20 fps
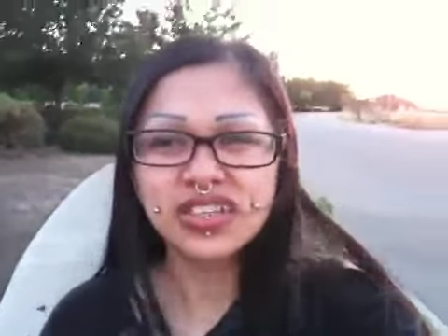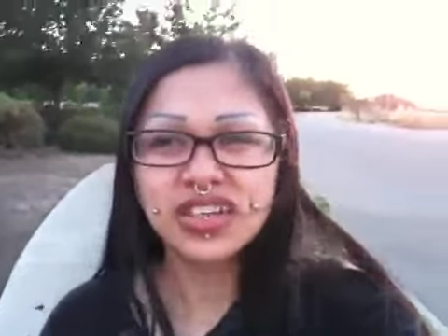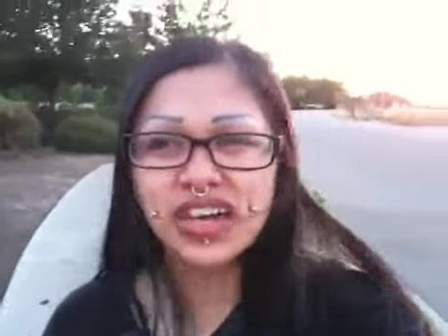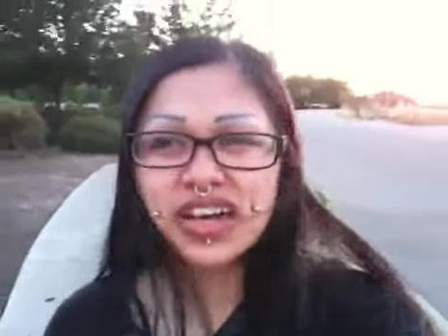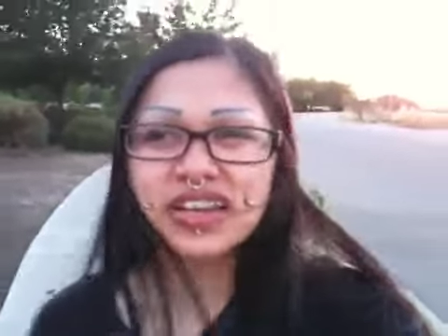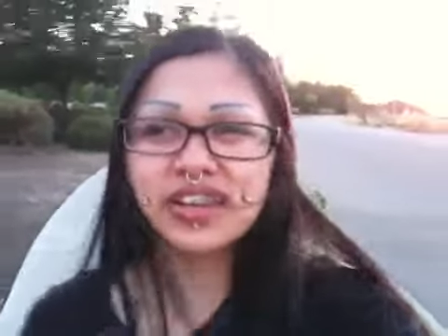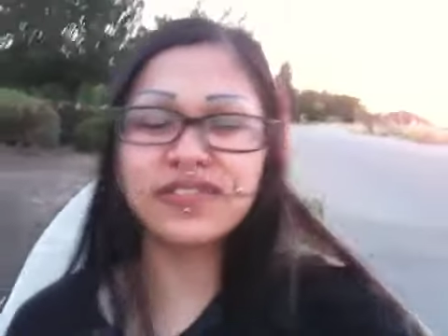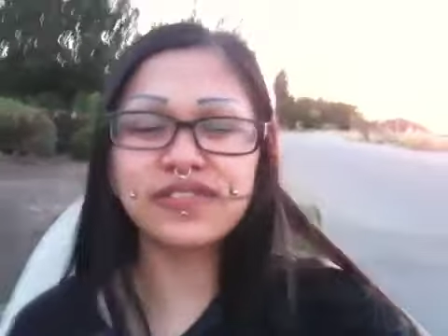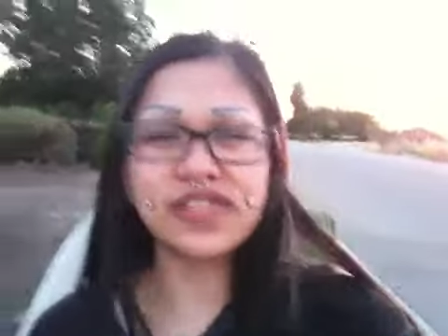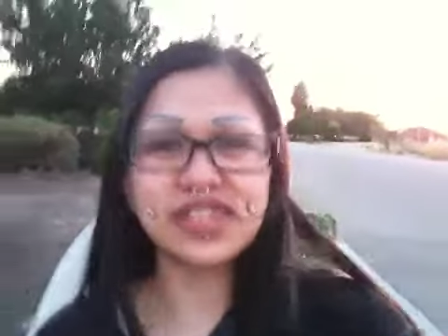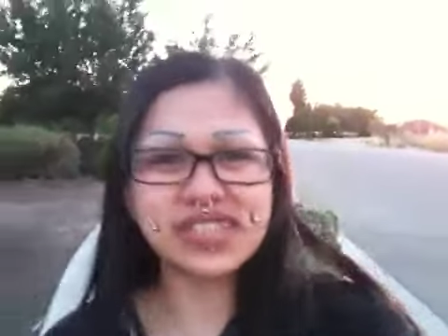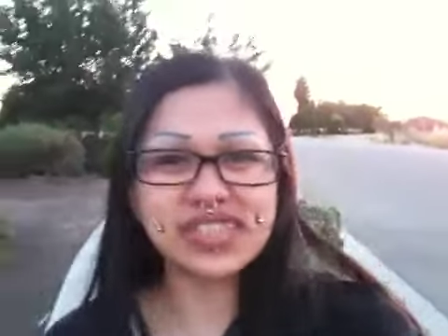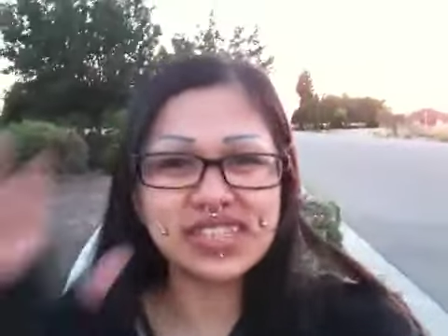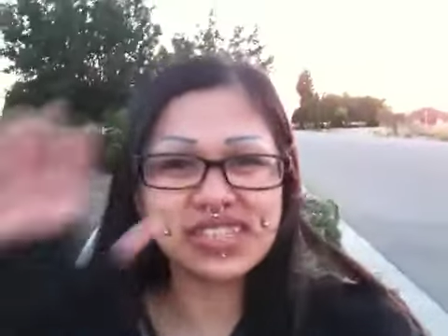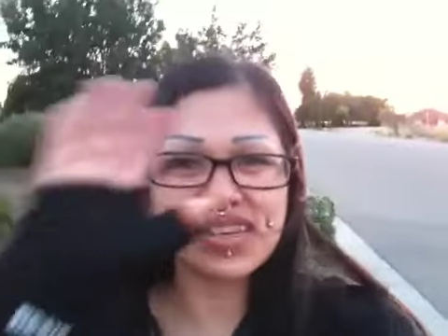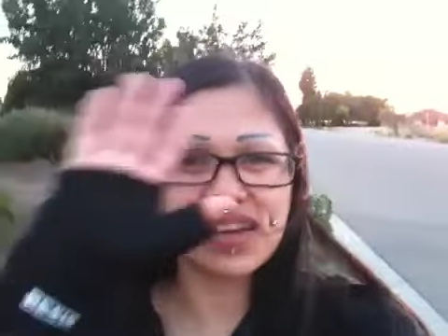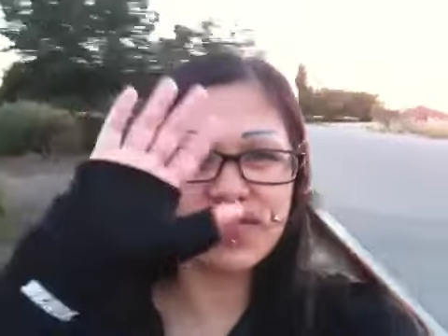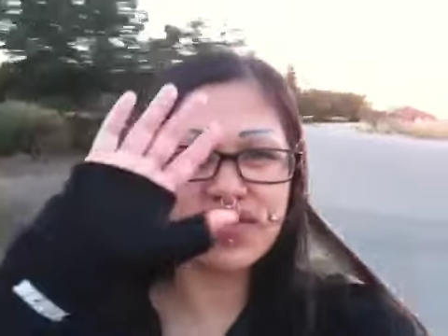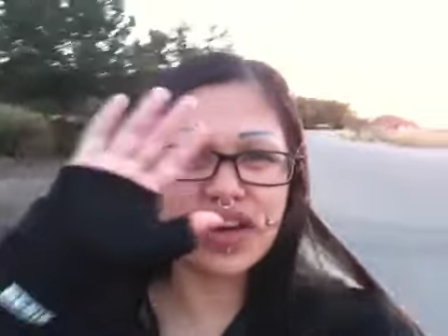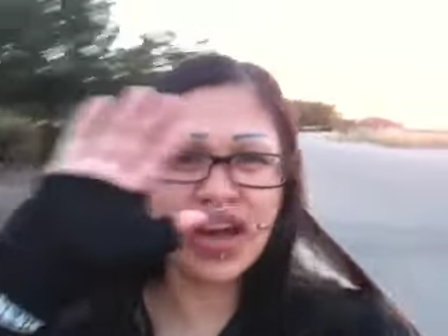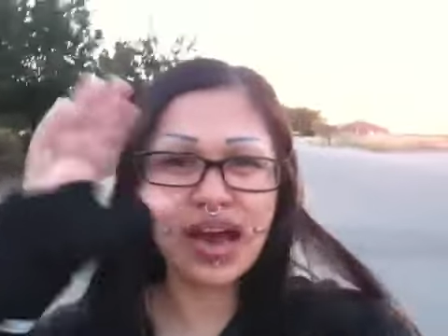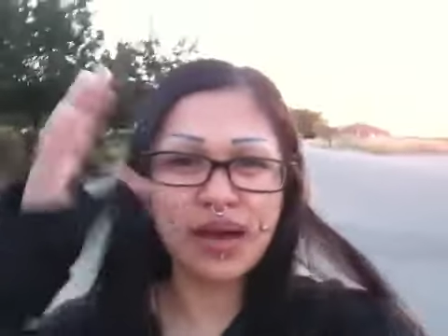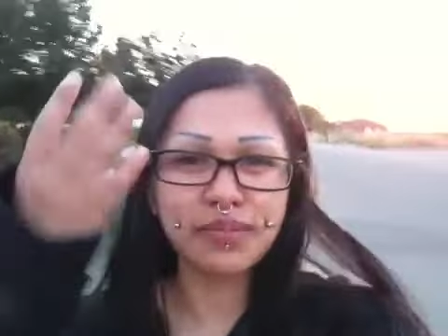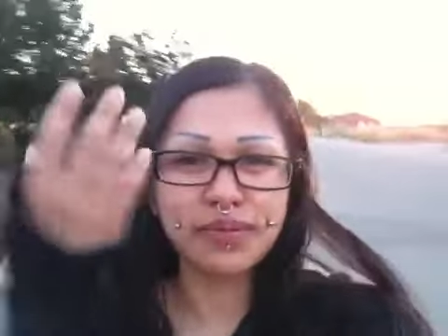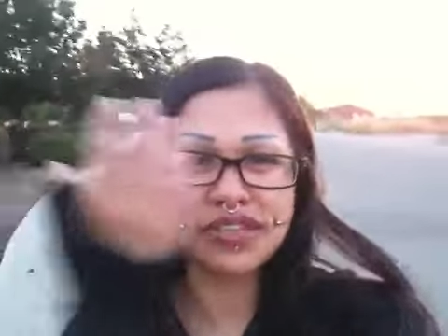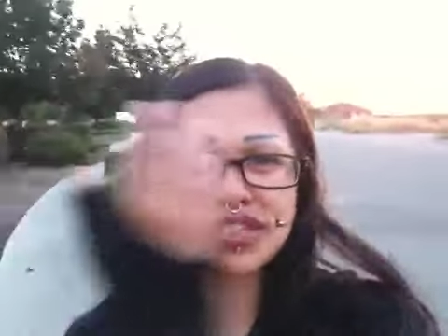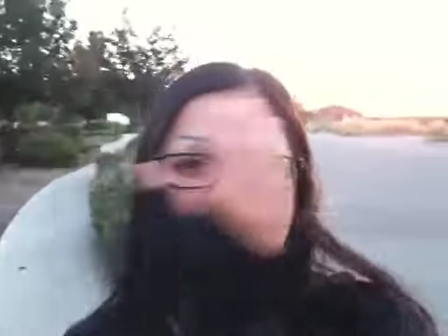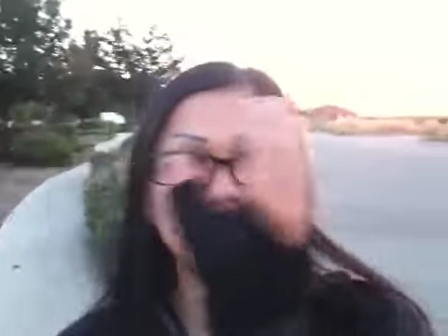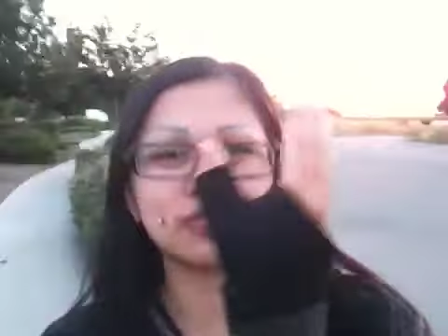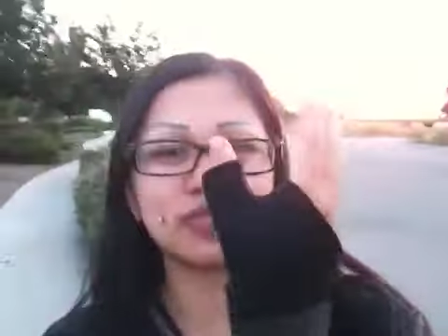that if this has ever
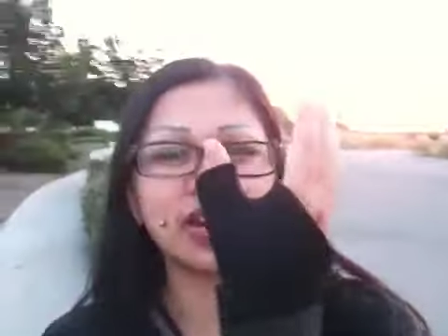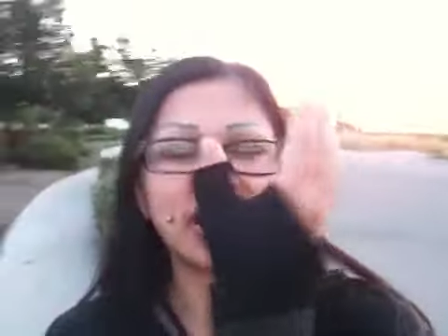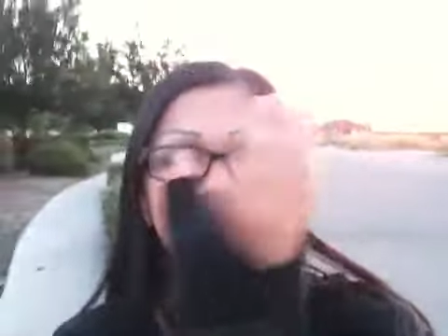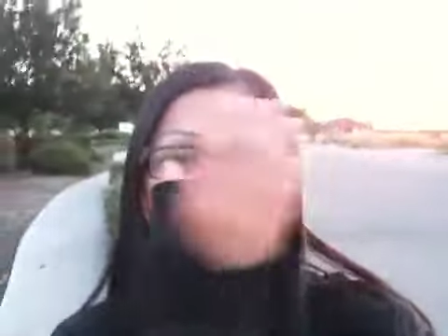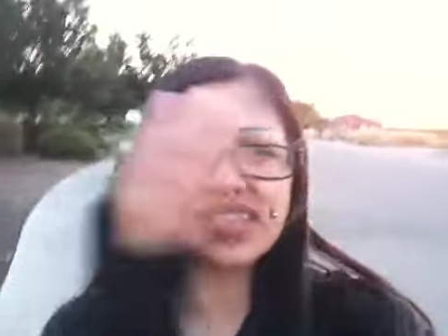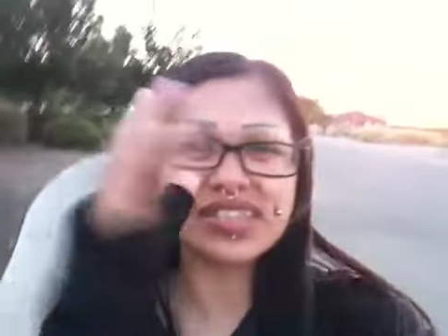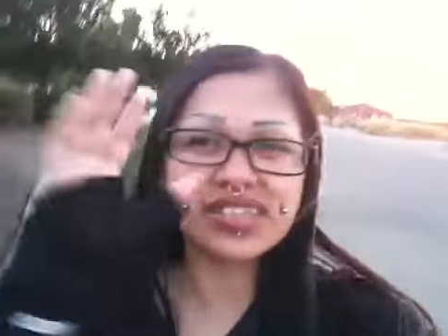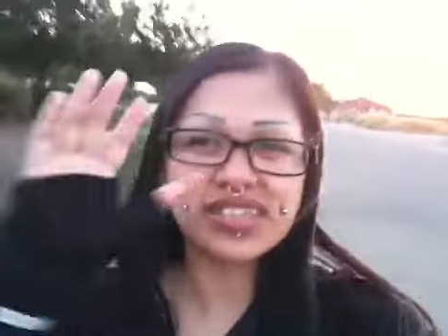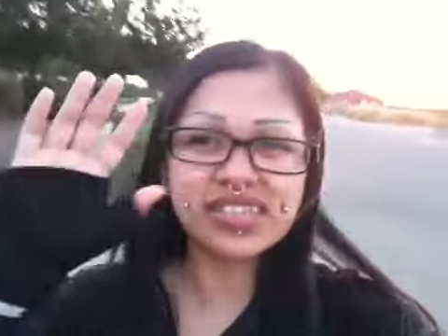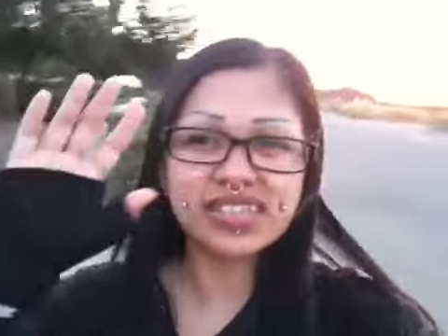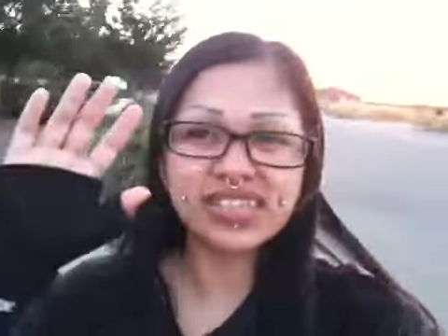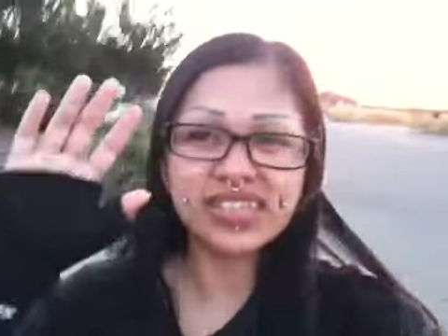happened to you guys,